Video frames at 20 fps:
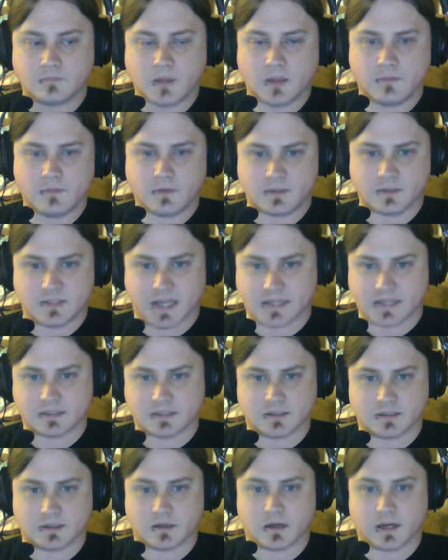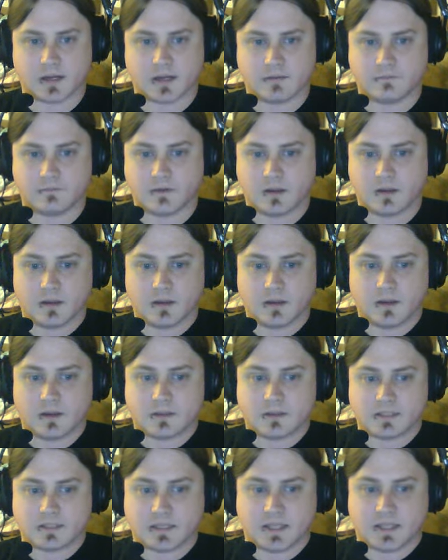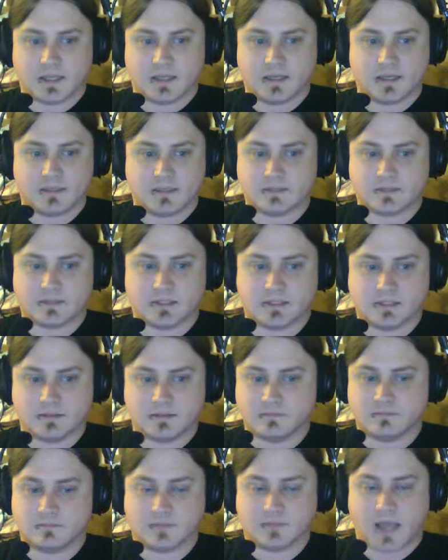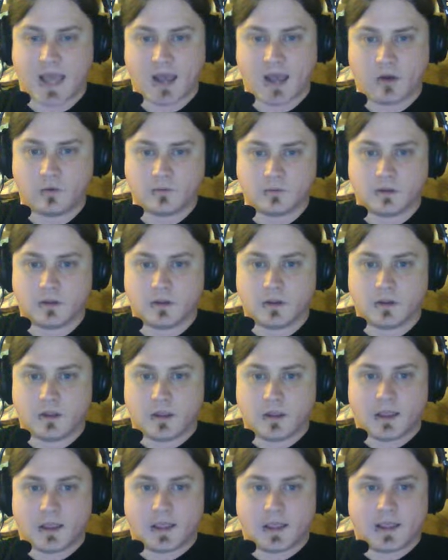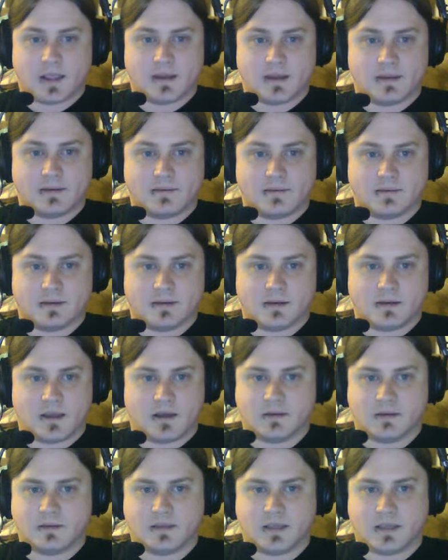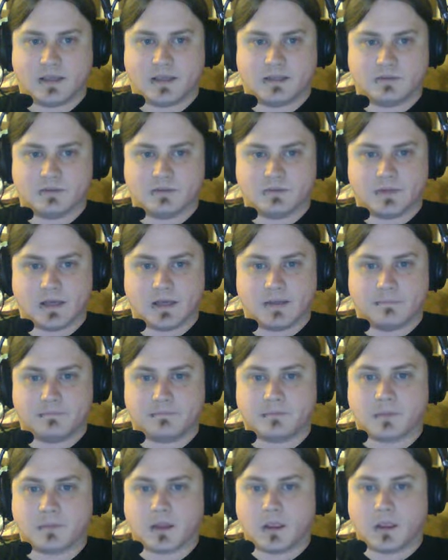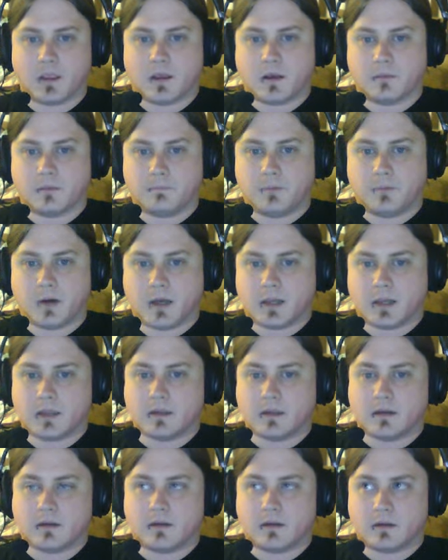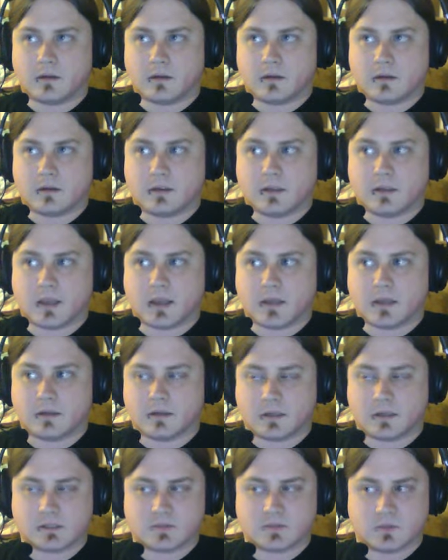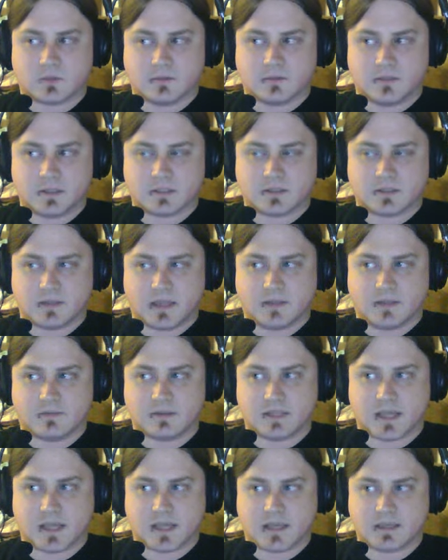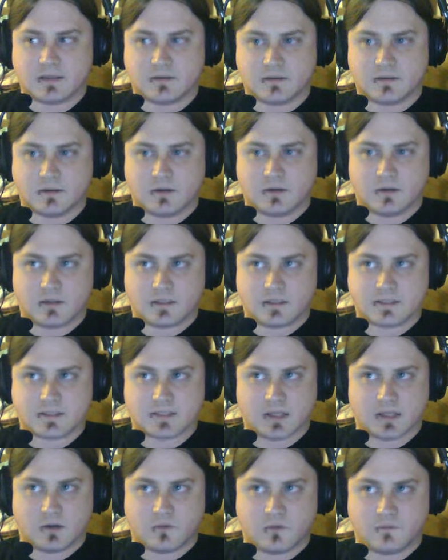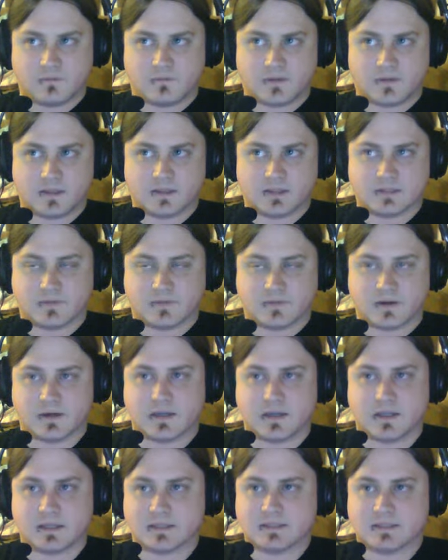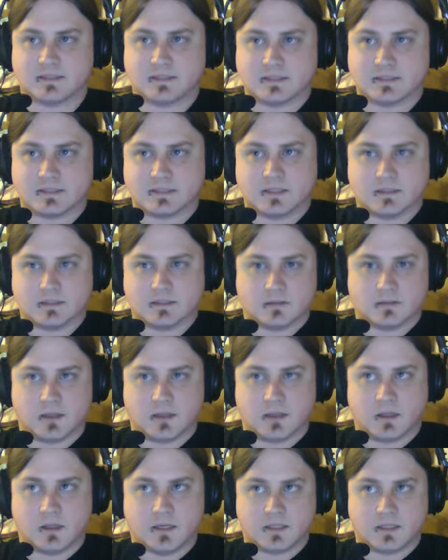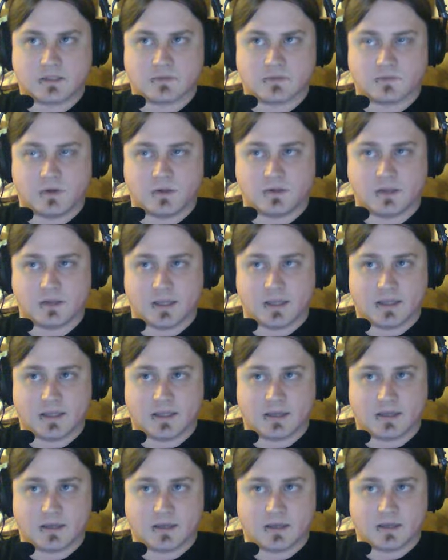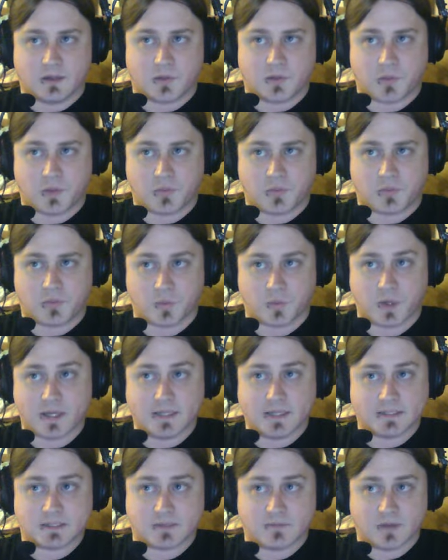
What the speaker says: deck to the grave to get an easy out, and no, you can't do that. But yeah, I just wanted to mention that the deck itself is very inconsistent. You need to run like threes of a